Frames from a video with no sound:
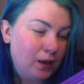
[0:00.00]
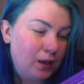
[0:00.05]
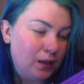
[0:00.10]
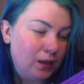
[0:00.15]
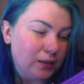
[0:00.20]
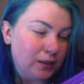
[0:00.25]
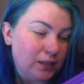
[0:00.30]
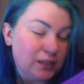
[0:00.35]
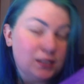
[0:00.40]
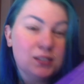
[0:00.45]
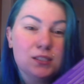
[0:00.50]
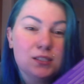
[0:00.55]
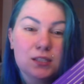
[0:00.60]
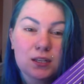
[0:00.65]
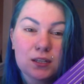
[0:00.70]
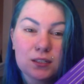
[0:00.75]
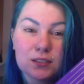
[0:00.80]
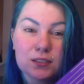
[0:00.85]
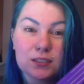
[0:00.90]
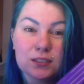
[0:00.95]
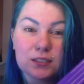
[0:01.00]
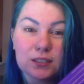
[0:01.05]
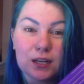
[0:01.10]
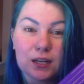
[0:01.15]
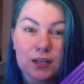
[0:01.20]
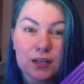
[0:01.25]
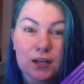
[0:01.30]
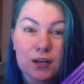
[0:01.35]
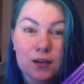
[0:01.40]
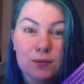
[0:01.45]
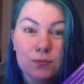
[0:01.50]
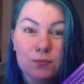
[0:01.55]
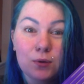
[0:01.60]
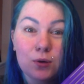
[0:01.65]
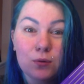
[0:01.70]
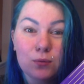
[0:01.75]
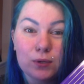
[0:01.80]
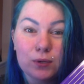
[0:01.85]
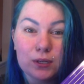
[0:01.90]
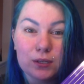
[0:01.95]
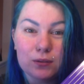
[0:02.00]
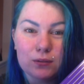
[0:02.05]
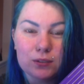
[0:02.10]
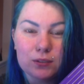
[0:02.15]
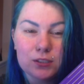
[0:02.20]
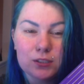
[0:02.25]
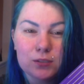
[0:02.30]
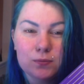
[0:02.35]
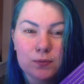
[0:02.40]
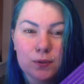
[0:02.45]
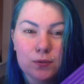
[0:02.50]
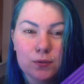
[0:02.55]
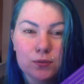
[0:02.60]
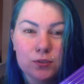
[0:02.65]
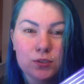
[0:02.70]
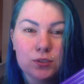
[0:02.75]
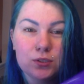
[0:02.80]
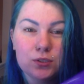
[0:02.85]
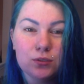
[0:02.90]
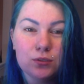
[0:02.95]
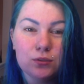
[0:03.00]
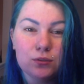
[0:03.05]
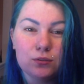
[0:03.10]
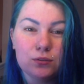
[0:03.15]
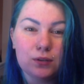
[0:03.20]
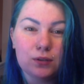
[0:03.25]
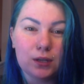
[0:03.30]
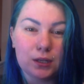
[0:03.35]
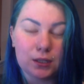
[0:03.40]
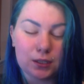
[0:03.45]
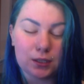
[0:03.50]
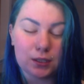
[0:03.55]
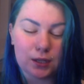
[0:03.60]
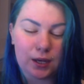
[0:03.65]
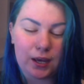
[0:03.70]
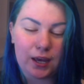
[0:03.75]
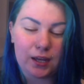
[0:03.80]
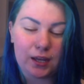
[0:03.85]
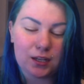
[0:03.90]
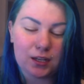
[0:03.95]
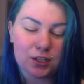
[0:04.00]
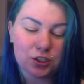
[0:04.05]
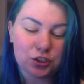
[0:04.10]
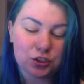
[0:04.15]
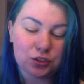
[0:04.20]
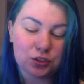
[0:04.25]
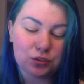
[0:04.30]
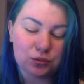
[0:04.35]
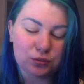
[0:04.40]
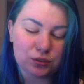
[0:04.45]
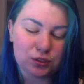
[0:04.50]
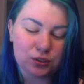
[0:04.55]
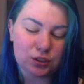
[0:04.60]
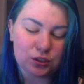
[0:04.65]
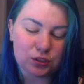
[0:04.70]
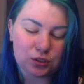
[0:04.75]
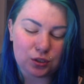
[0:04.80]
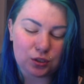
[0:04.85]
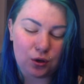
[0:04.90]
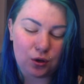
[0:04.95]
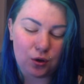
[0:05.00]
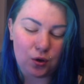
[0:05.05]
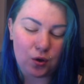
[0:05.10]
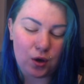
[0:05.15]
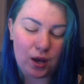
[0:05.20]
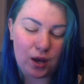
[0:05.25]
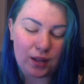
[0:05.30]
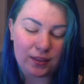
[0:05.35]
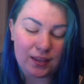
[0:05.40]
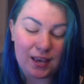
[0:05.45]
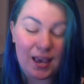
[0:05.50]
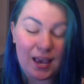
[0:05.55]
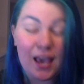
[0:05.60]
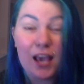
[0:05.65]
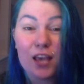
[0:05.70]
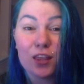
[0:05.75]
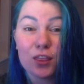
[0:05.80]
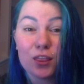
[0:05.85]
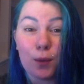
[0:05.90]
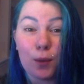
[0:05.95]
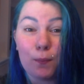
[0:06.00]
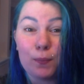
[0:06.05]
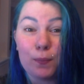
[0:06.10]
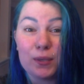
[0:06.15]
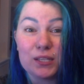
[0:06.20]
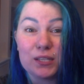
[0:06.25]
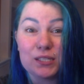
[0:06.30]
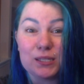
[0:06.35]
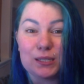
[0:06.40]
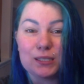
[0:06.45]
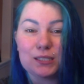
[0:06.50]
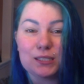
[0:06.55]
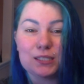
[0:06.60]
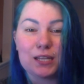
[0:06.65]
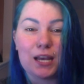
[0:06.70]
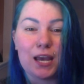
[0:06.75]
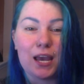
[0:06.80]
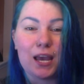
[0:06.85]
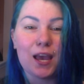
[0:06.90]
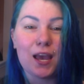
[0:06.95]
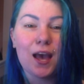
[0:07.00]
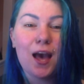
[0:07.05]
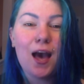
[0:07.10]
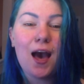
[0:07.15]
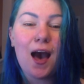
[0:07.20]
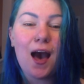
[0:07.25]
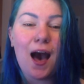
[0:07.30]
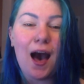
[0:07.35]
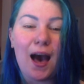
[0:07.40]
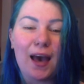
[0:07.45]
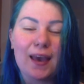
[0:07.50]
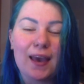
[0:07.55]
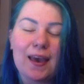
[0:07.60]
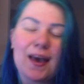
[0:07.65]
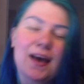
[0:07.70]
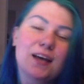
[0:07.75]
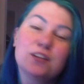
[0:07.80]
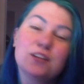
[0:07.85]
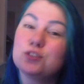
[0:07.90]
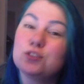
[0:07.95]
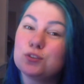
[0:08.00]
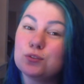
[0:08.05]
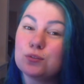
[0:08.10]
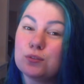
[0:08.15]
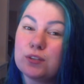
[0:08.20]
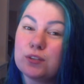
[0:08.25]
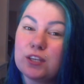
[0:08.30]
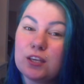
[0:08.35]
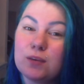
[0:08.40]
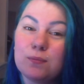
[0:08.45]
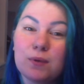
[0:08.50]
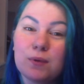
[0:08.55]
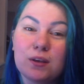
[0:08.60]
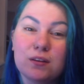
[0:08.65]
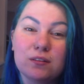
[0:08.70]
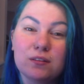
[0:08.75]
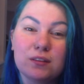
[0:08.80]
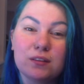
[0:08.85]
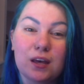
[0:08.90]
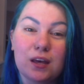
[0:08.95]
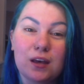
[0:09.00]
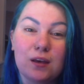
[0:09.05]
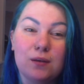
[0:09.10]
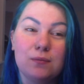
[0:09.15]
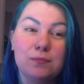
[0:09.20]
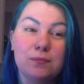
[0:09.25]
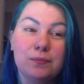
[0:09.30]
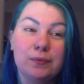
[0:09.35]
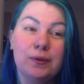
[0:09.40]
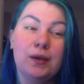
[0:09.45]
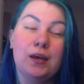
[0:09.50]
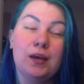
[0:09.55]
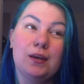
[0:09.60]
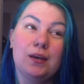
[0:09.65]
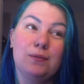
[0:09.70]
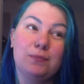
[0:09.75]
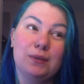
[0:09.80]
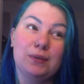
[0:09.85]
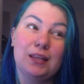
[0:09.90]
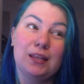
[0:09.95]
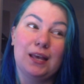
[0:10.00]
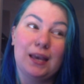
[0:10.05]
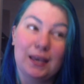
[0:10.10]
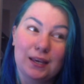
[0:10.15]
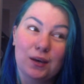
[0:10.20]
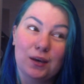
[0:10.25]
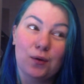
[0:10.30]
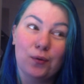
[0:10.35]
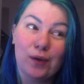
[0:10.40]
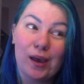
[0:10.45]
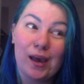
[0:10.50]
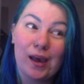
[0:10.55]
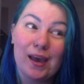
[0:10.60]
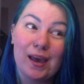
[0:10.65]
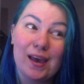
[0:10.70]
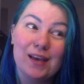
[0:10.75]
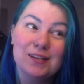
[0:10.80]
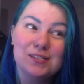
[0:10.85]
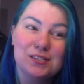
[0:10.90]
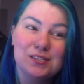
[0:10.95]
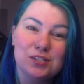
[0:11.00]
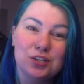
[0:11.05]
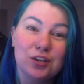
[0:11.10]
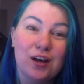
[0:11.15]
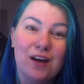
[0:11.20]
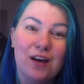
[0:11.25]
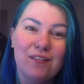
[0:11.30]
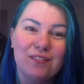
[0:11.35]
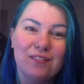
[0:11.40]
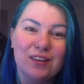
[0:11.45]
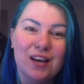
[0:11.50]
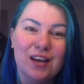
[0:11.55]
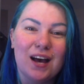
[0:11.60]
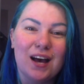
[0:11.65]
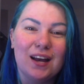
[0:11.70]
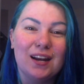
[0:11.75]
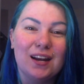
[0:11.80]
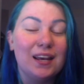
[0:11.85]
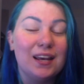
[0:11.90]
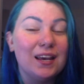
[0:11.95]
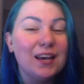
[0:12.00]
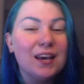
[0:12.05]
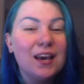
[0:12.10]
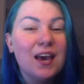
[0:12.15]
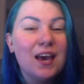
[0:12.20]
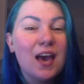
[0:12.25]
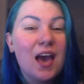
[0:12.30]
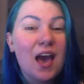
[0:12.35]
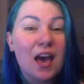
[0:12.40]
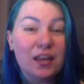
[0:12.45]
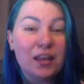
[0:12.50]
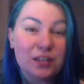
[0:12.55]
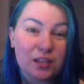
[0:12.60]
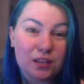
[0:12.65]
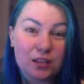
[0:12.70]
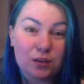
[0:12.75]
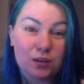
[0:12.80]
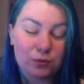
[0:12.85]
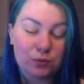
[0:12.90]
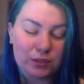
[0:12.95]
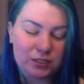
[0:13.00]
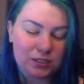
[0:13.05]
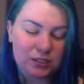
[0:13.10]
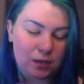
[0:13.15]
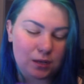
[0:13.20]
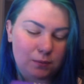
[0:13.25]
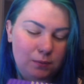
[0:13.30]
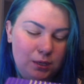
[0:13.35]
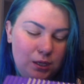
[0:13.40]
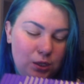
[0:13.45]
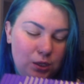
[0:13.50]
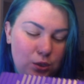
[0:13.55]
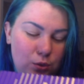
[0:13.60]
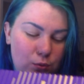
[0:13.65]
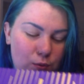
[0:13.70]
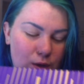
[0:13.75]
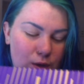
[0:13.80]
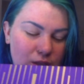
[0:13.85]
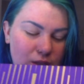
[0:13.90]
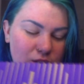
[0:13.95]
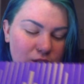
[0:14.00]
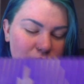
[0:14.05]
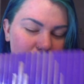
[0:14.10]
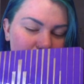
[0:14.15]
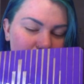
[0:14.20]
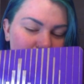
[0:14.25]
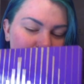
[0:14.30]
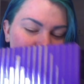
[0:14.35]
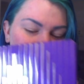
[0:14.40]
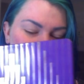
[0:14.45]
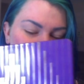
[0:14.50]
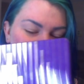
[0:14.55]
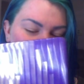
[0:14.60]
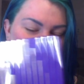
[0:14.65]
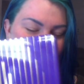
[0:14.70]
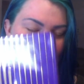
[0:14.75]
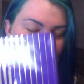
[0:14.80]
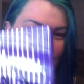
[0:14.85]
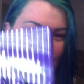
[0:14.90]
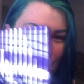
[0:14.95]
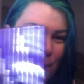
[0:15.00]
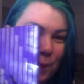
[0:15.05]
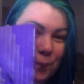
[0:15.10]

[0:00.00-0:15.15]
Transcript: this did not come when it was supposed to, and I had issues. So on the 8th business day, I had to email them and be like, okay, still haven't gotten it. And then they resent me a new one. So